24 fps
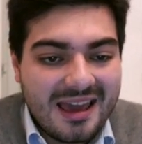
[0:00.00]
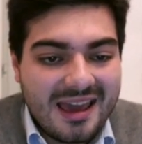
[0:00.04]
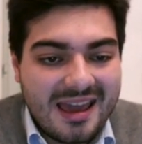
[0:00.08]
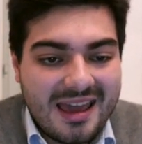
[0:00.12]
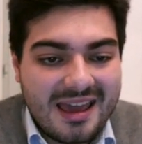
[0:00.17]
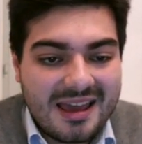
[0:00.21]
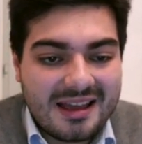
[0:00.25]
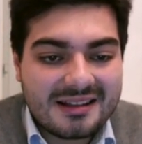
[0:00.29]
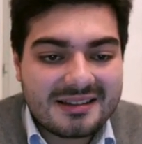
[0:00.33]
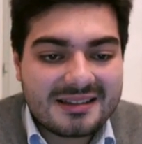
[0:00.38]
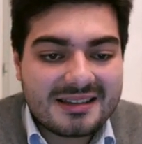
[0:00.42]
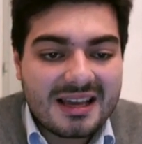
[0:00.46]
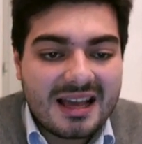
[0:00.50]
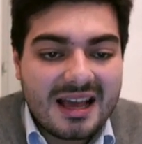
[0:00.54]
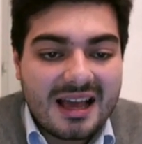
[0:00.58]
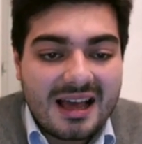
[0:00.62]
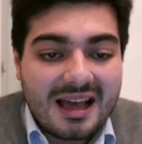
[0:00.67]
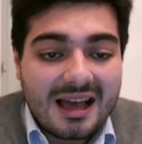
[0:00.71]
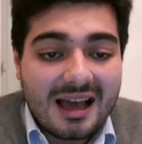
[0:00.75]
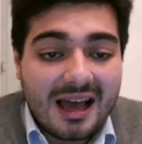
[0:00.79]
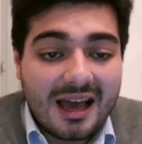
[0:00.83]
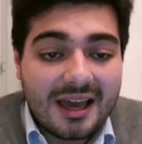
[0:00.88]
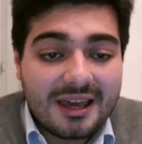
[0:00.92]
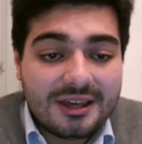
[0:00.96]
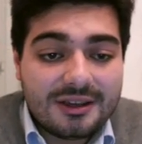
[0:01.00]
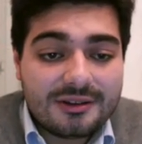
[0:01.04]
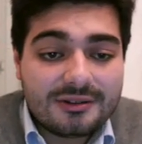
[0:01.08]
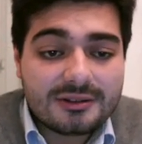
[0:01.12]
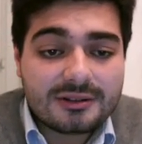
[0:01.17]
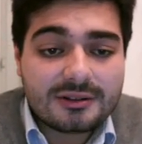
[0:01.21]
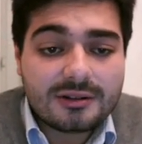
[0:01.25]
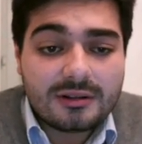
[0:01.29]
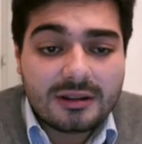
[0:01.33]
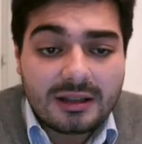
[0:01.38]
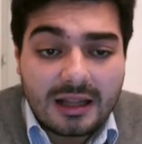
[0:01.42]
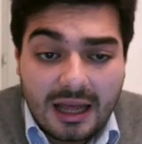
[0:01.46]
And I
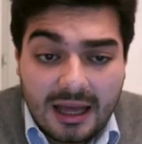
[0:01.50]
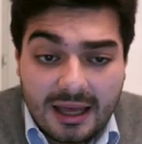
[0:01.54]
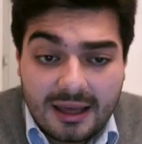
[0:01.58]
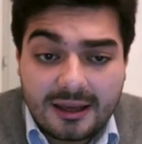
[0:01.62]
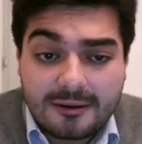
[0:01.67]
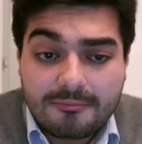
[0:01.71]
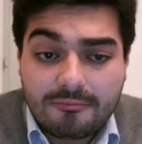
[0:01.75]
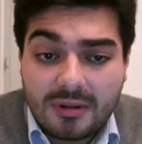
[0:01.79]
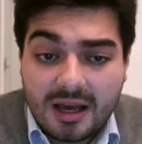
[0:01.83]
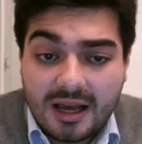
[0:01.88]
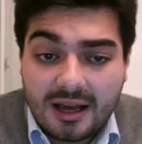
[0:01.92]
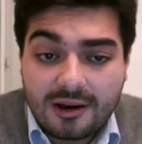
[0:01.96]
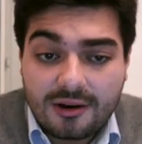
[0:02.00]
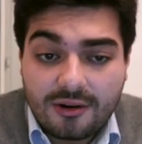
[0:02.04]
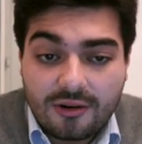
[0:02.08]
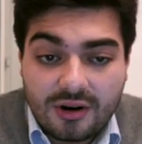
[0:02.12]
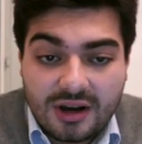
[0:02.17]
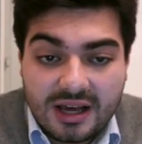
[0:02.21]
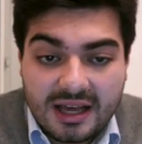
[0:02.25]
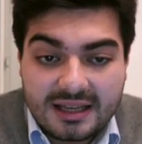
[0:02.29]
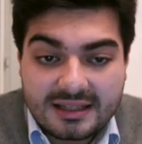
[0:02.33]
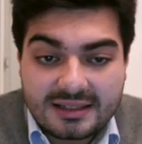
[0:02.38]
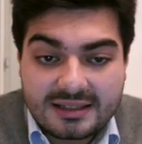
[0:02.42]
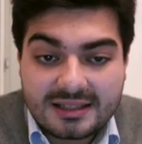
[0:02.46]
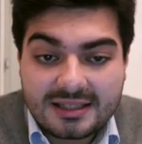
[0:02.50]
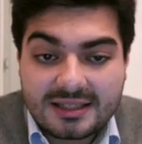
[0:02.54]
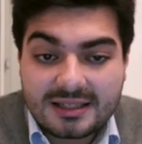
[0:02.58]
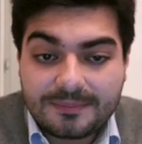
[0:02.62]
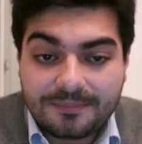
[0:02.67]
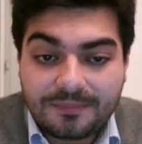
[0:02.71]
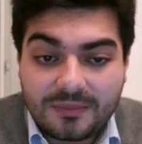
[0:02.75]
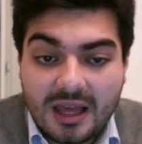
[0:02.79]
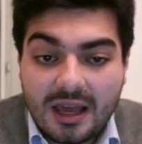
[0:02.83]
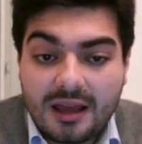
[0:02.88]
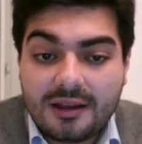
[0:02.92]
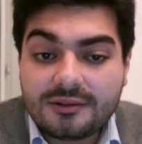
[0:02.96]
used to like macOS
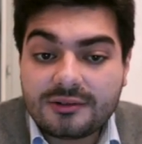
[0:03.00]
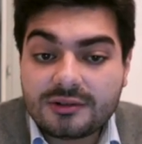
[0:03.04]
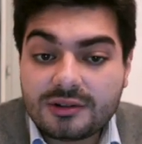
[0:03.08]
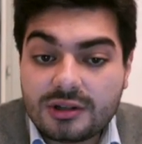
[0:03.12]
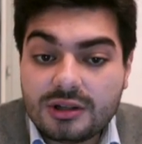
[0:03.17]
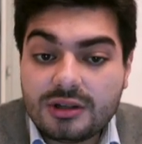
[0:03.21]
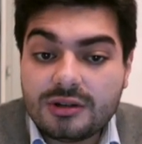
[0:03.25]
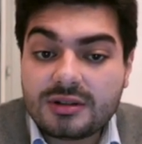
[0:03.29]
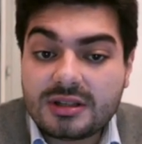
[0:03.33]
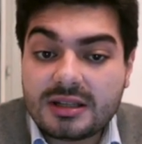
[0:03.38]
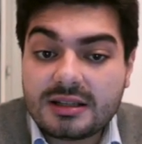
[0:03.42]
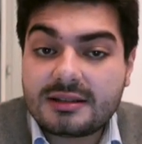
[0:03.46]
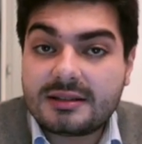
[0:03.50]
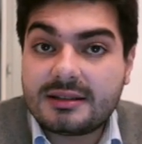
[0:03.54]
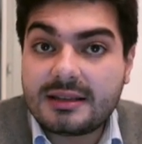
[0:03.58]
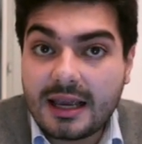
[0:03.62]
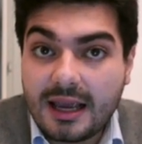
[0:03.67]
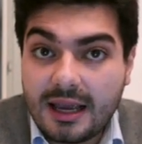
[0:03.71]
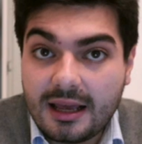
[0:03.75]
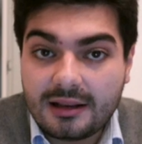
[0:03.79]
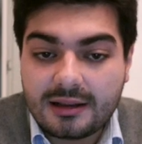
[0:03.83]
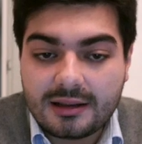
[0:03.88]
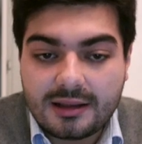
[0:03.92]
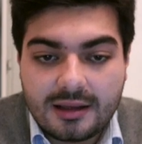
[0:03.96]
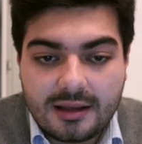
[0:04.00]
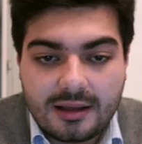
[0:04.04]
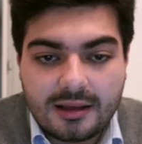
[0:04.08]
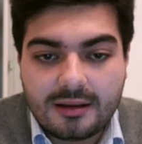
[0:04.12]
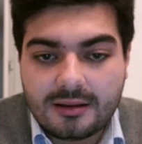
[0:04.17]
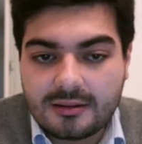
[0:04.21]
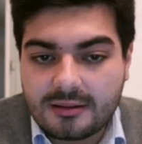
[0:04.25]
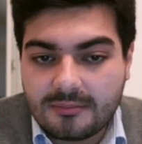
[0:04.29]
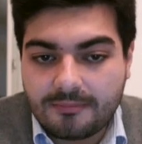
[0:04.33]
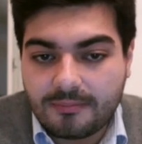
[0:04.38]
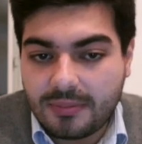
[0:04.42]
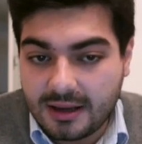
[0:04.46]
and to use it
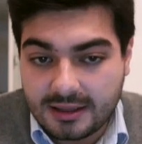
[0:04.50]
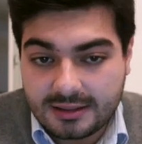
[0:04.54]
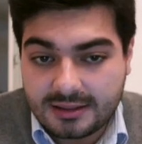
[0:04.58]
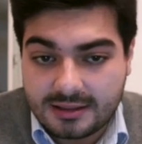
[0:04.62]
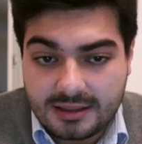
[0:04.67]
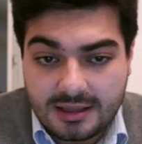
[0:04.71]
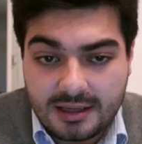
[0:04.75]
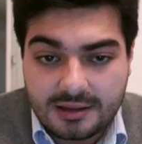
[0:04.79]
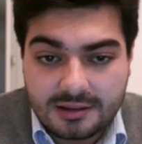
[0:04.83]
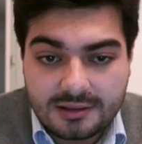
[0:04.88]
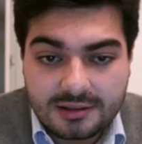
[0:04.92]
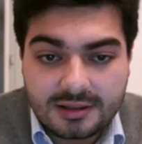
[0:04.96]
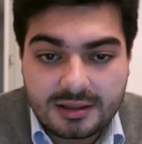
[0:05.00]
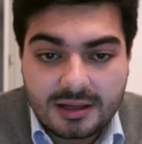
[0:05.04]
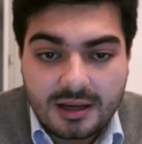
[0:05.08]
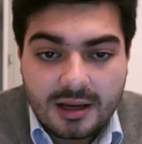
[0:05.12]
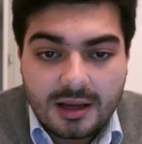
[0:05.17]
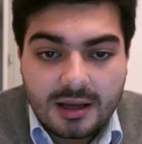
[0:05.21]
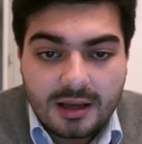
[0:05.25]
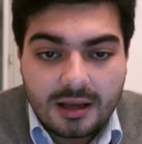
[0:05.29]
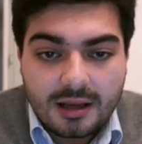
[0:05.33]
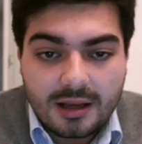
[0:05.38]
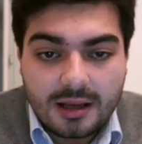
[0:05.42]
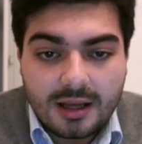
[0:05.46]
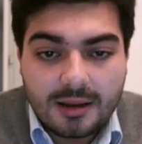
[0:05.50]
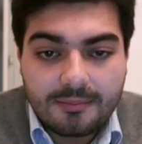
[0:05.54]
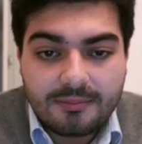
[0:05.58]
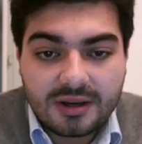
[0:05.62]
daily in the past years uh,